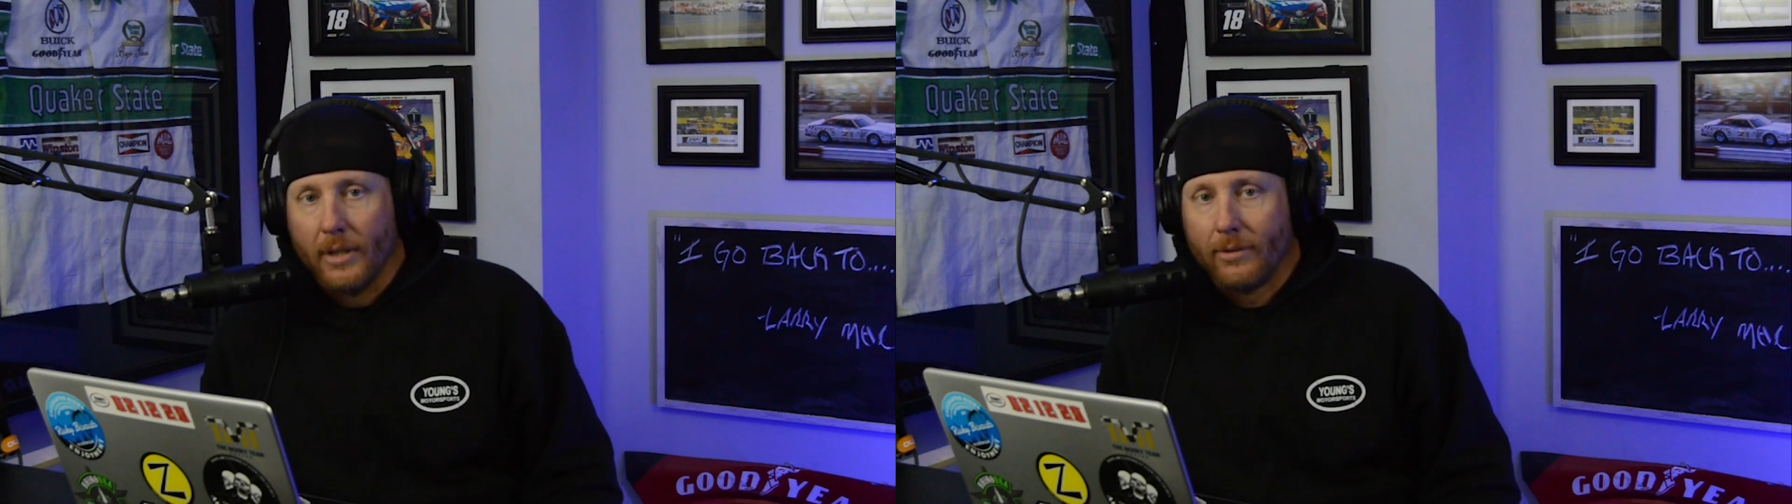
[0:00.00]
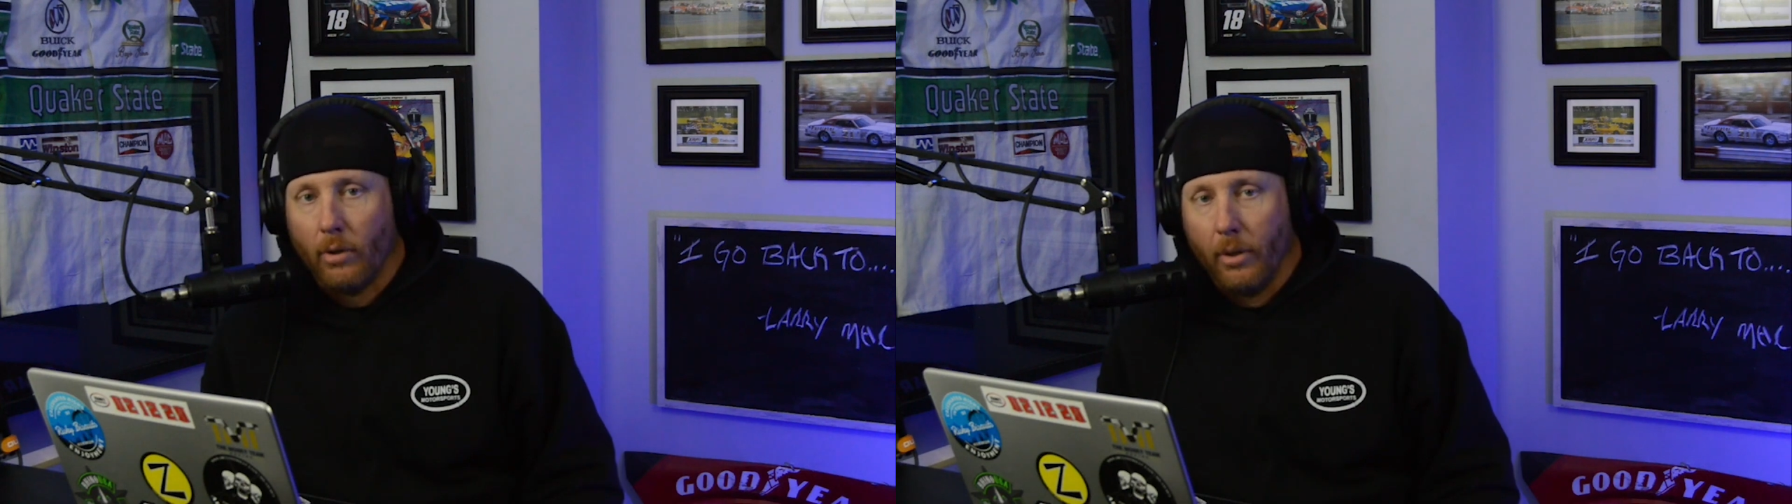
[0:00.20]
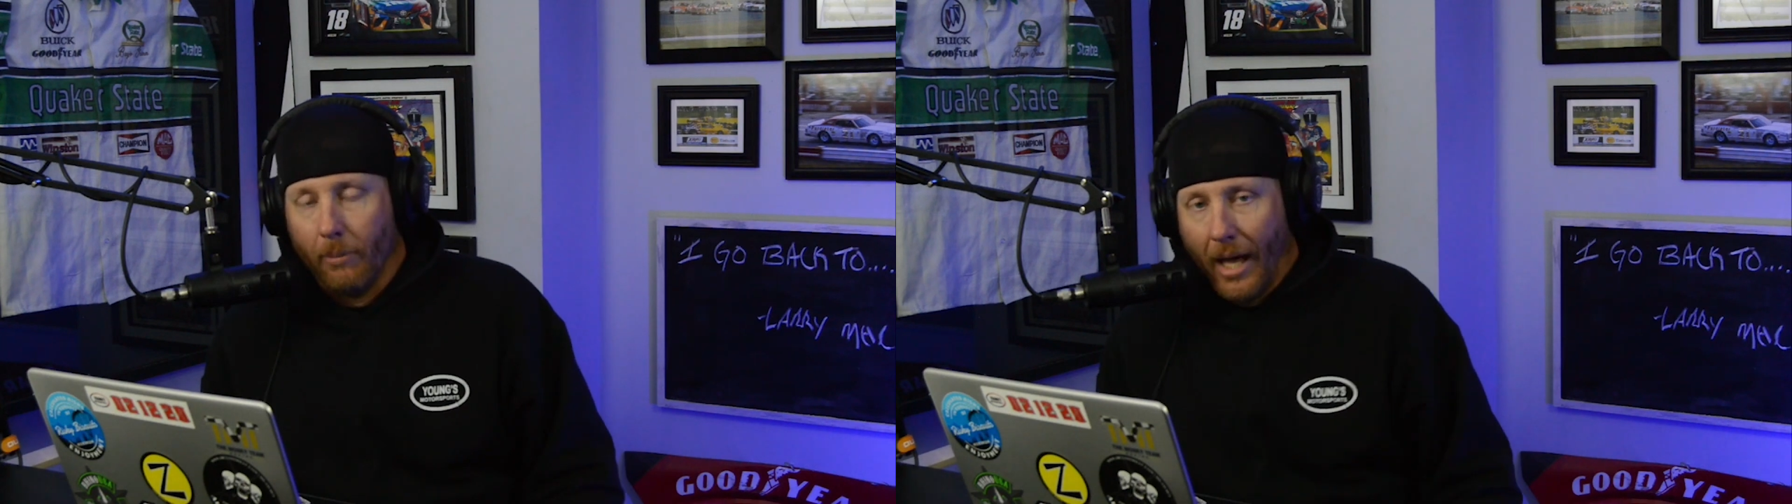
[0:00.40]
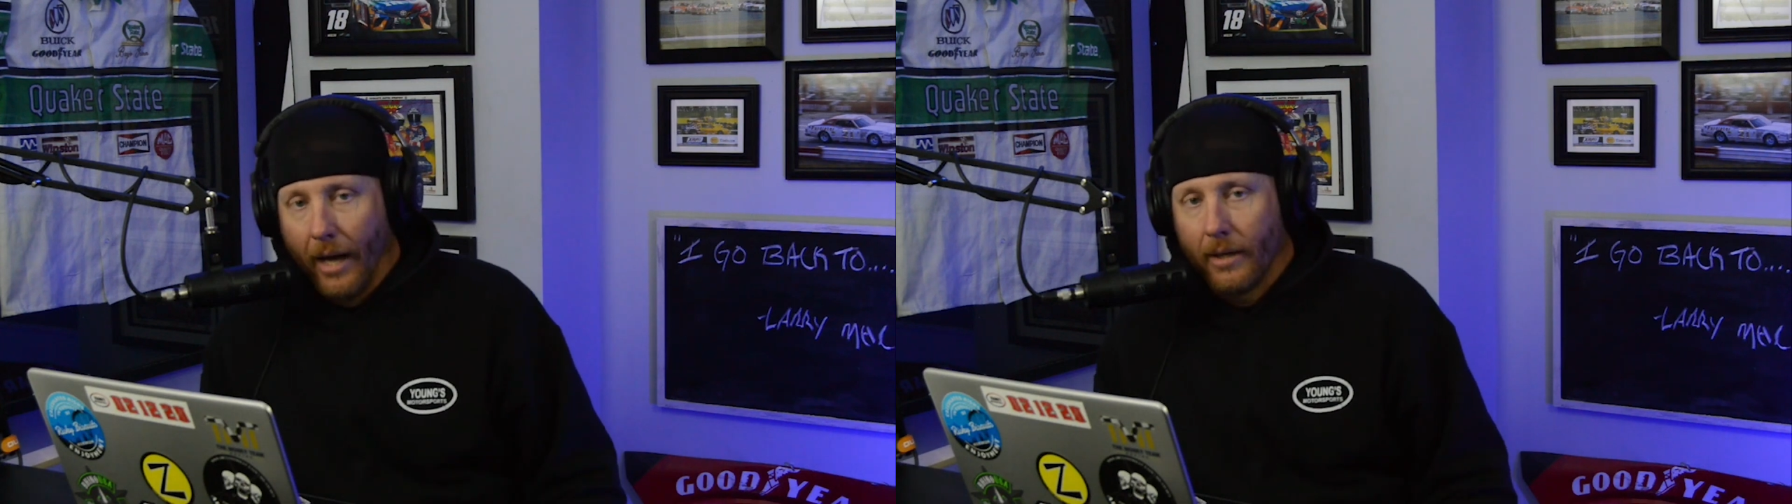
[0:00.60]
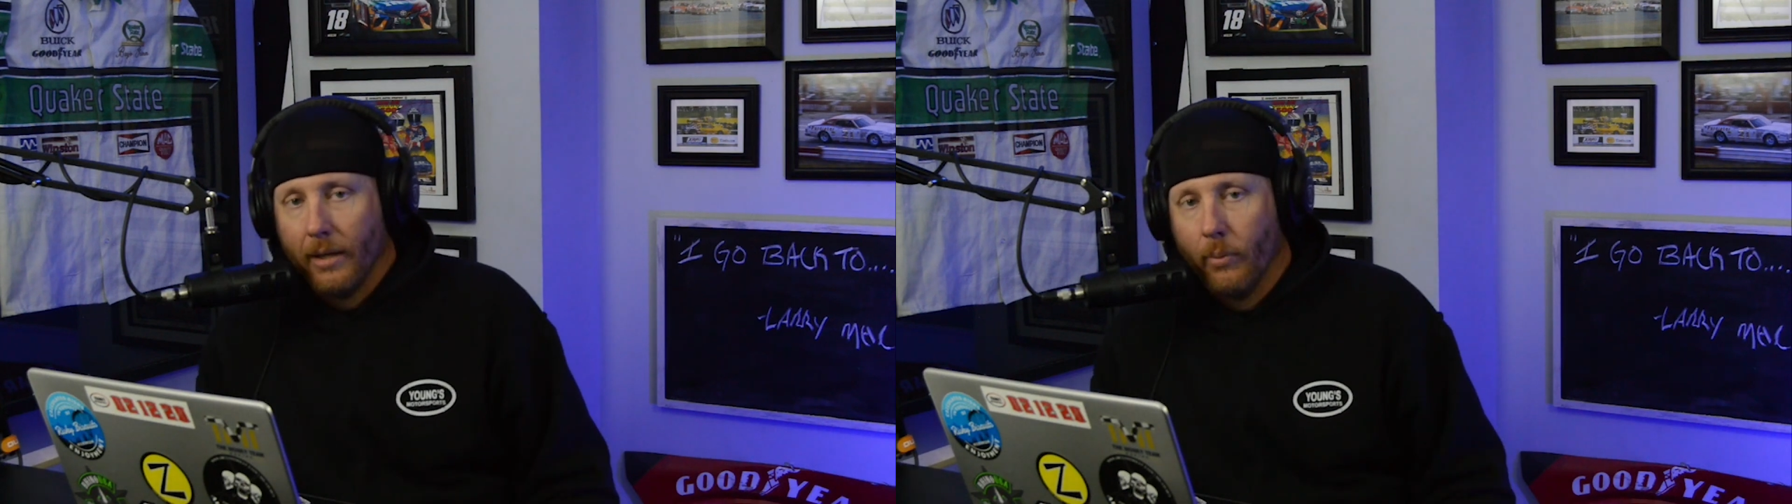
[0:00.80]
throw the
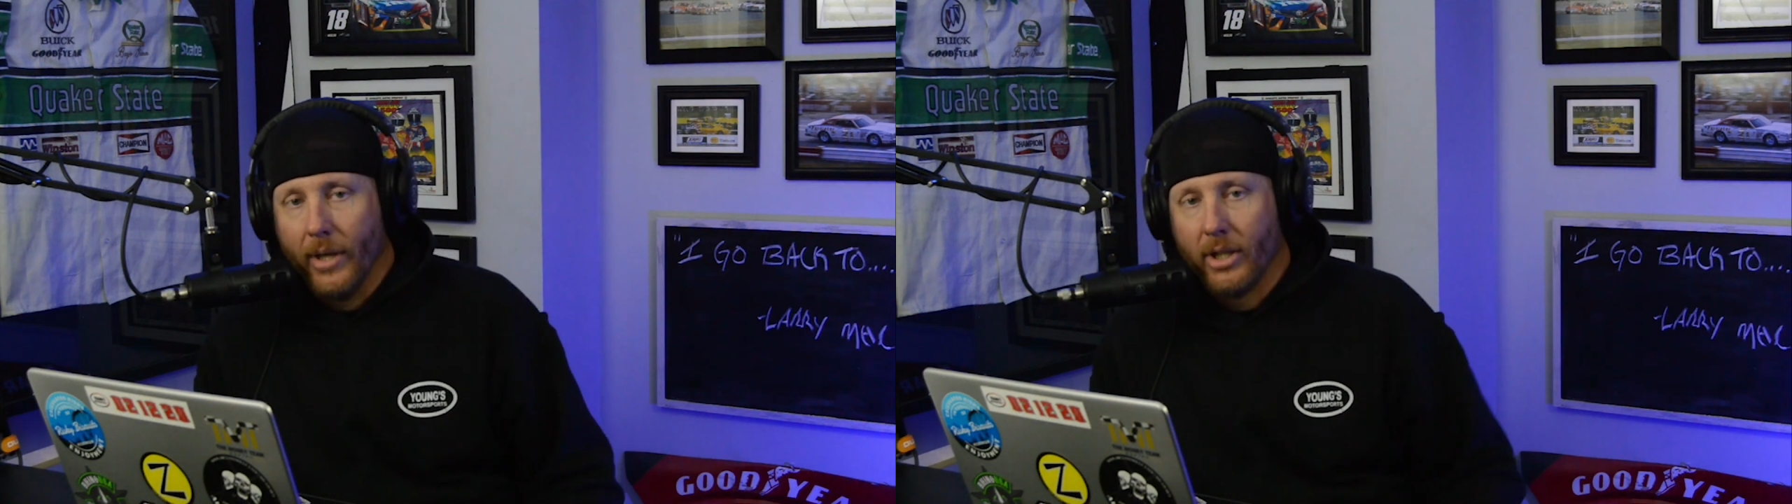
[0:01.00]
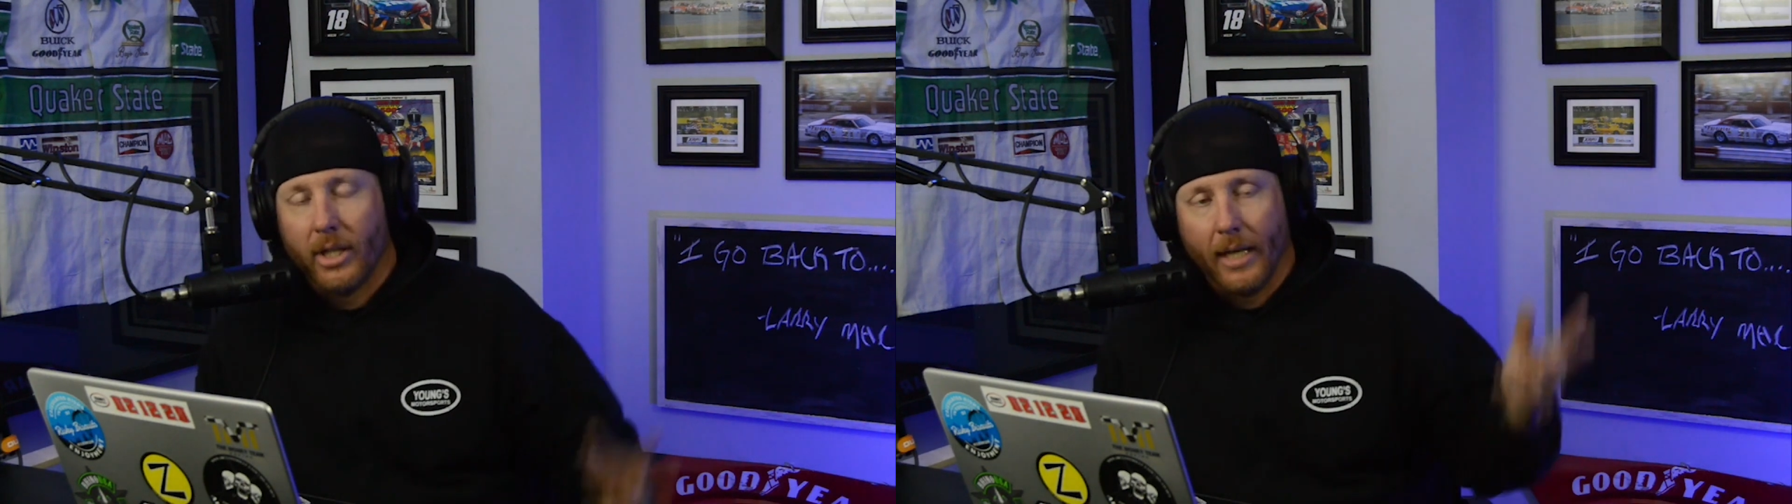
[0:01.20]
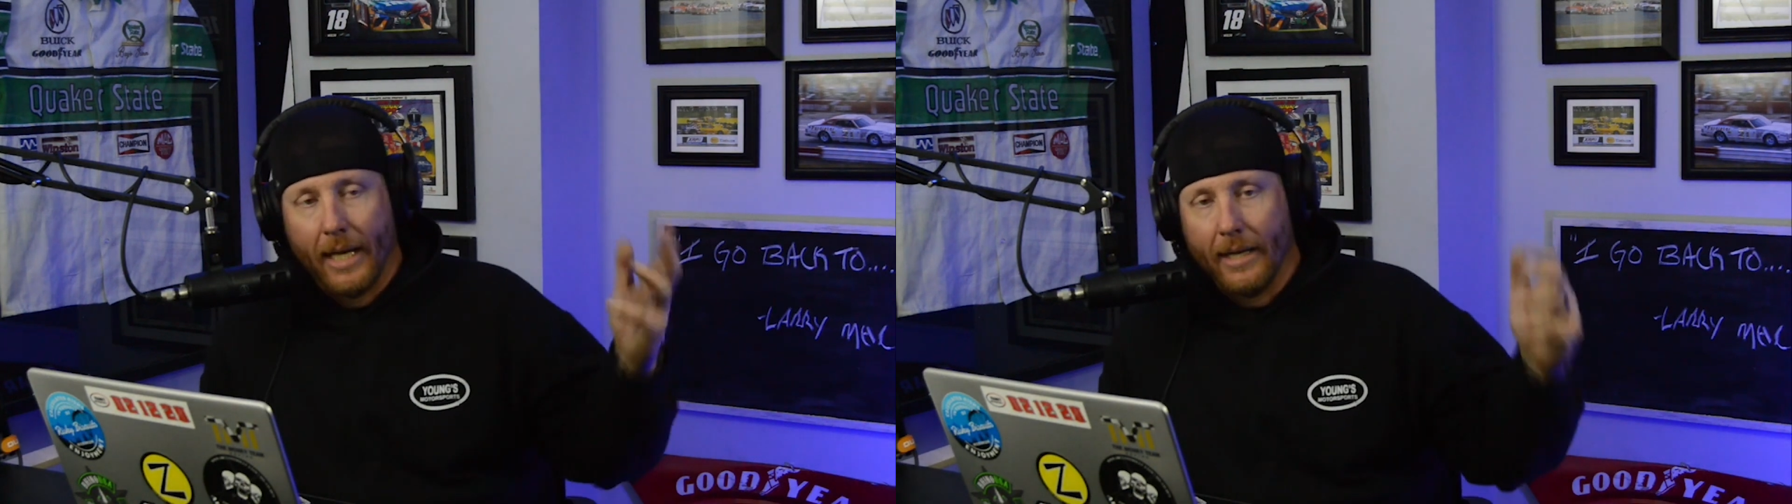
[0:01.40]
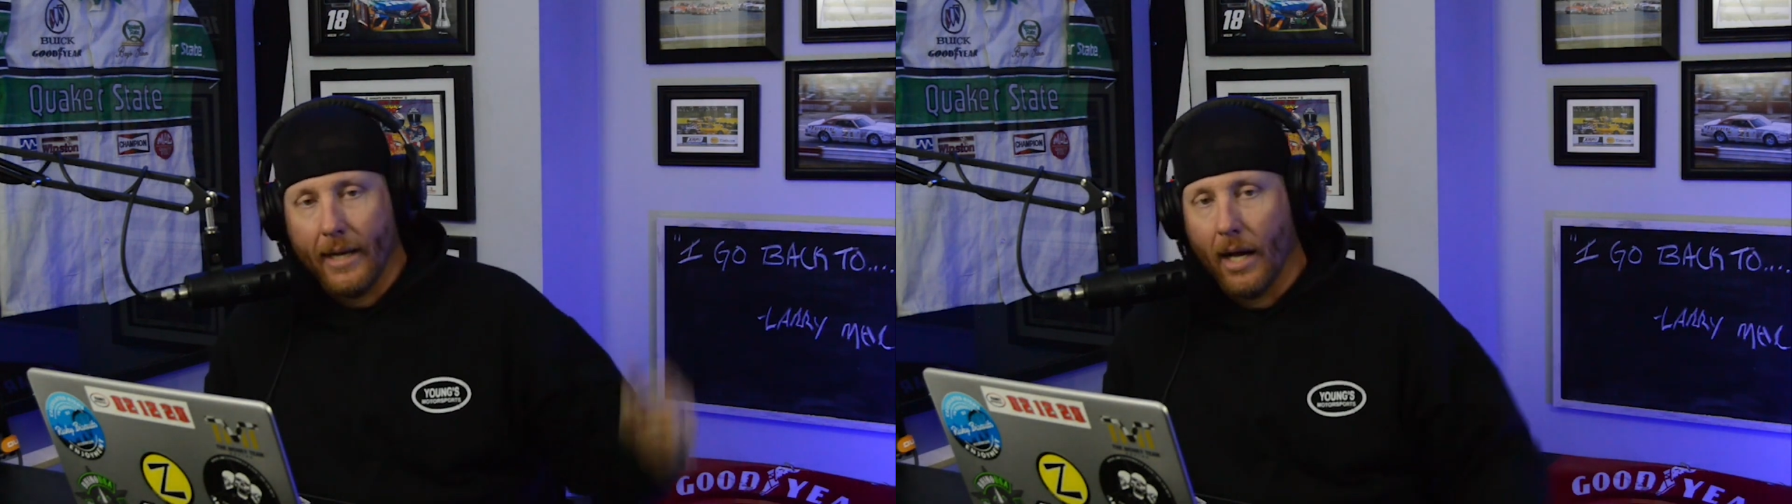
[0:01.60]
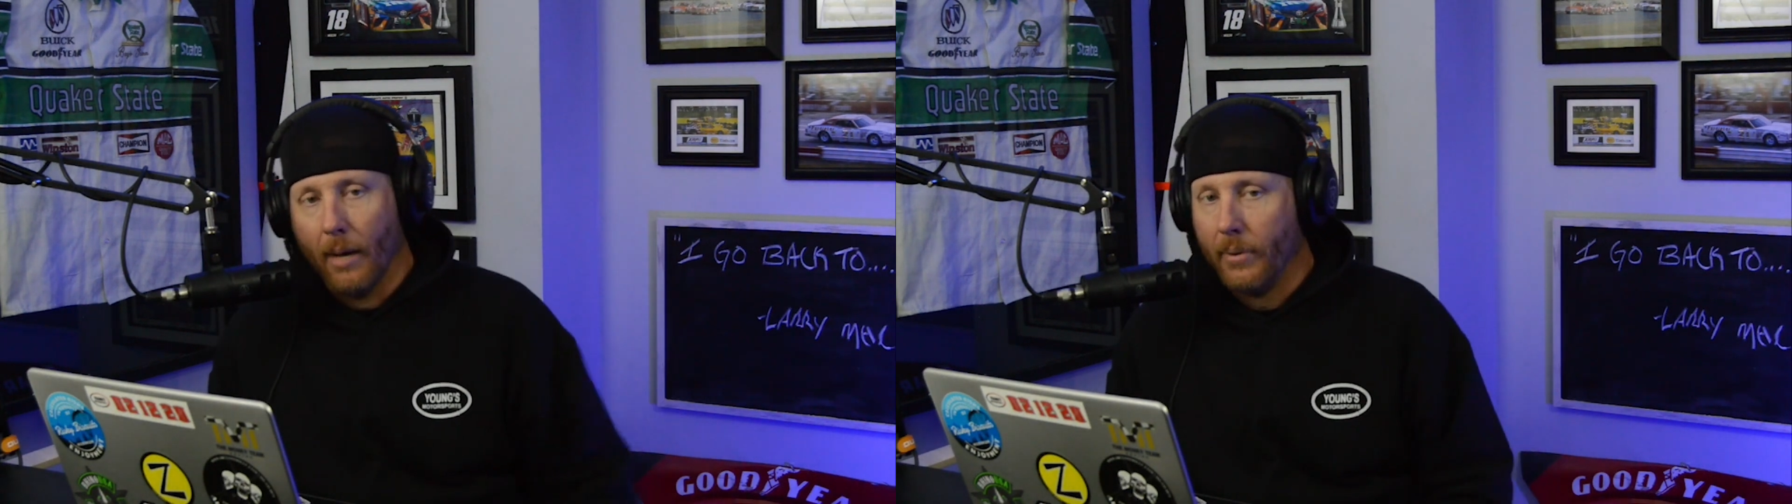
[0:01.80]
block, which ended
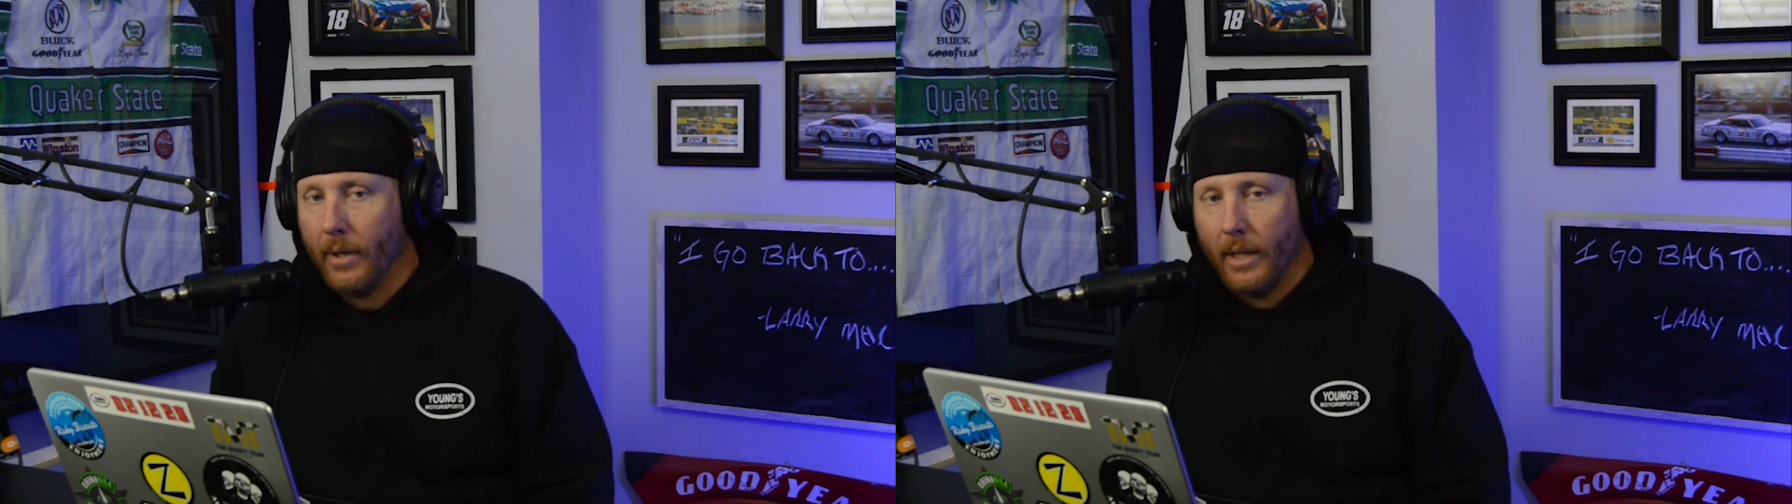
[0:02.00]
up